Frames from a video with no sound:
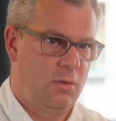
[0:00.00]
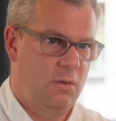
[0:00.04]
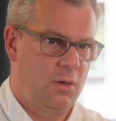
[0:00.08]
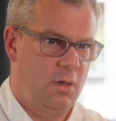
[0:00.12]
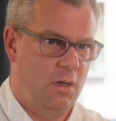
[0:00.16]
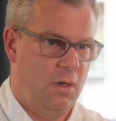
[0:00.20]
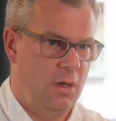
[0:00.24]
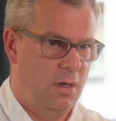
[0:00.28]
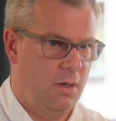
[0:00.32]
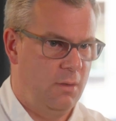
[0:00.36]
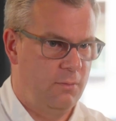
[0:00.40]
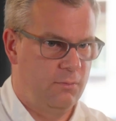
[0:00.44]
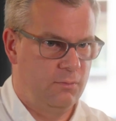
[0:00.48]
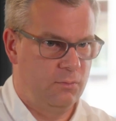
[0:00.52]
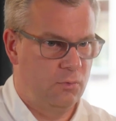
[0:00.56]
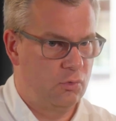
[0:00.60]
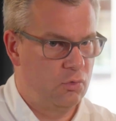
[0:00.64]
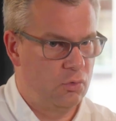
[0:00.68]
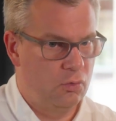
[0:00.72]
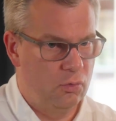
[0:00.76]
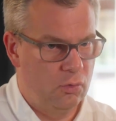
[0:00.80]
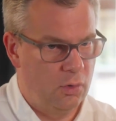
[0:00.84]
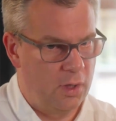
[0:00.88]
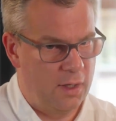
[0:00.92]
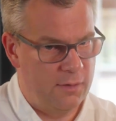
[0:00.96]

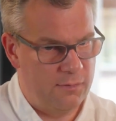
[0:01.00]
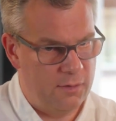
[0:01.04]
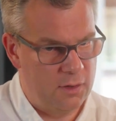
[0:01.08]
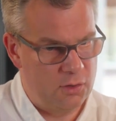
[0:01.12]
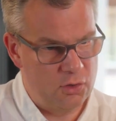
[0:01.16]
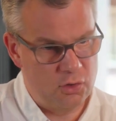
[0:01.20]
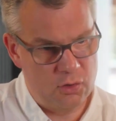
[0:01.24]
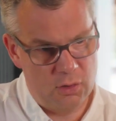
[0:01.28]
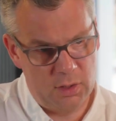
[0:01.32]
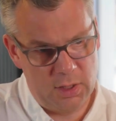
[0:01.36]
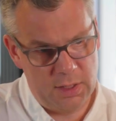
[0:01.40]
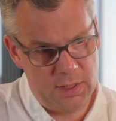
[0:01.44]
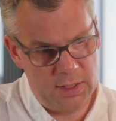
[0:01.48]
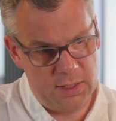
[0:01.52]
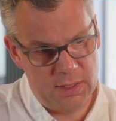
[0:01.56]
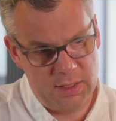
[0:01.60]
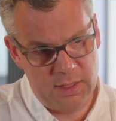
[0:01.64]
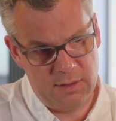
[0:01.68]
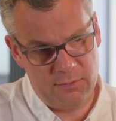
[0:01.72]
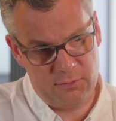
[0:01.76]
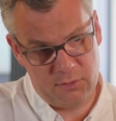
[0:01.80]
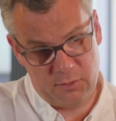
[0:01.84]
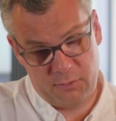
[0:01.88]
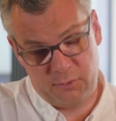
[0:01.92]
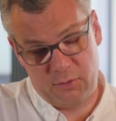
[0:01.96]
to eventually
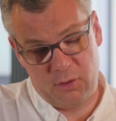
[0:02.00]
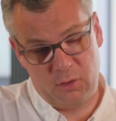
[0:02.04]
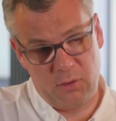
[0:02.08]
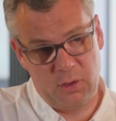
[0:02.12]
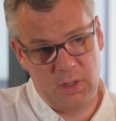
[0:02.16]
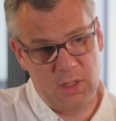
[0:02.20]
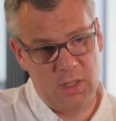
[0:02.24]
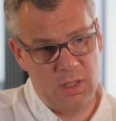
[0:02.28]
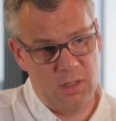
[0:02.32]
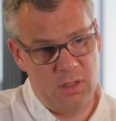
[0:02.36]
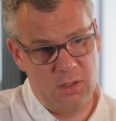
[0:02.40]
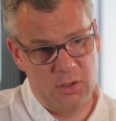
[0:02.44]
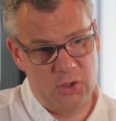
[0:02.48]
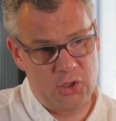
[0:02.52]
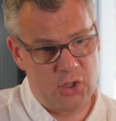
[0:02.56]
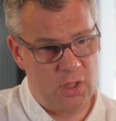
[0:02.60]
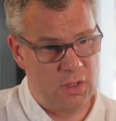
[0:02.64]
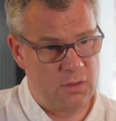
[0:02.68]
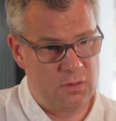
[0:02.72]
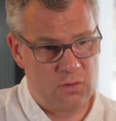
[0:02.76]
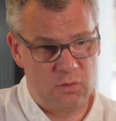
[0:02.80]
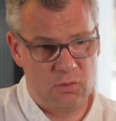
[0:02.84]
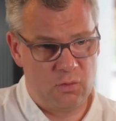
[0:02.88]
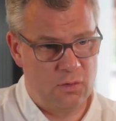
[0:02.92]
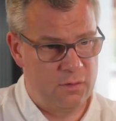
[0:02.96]
give the following car a
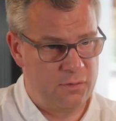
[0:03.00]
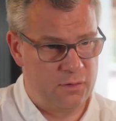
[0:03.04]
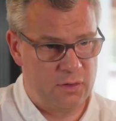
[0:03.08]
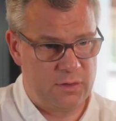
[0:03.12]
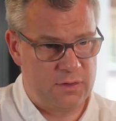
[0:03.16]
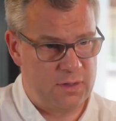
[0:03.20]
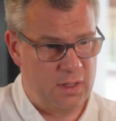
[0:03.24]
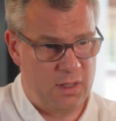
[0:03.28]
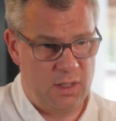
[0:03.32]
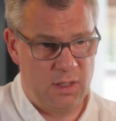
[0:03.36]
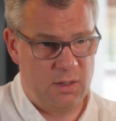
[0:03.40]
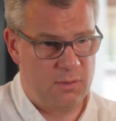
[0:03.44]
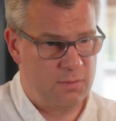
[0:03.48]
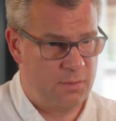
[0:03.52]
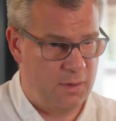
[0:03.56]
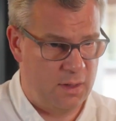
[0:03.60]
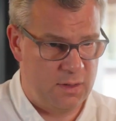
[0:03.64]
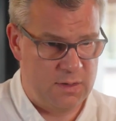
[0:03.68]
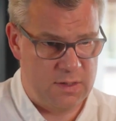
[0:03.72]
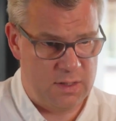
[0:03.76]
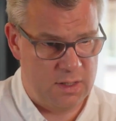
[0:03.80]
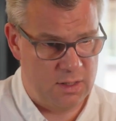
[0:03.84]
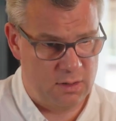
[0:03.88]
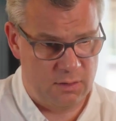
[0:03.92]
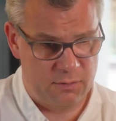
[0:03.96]
chance to overtake by
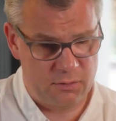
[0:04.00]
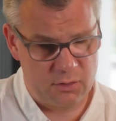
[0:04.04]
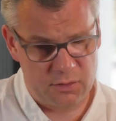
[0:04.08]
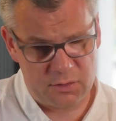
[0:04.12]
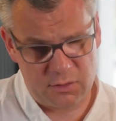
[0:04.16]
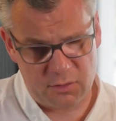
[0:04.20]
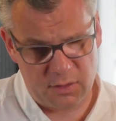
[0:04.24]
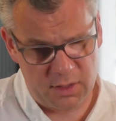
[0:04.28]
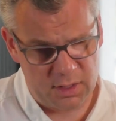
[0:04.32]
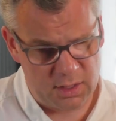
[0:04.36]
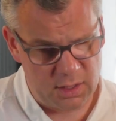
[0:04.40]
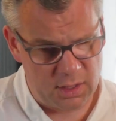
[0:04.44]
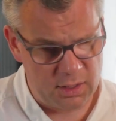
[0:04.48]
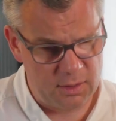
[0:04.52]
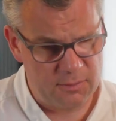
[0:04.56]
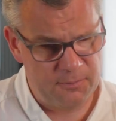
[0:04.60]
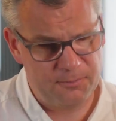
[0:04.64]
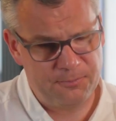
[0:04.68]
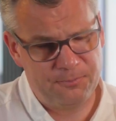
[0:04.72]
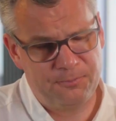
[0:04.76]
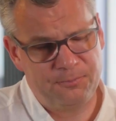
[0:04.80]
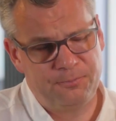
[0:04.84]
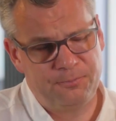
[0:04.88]
the end of the straight line.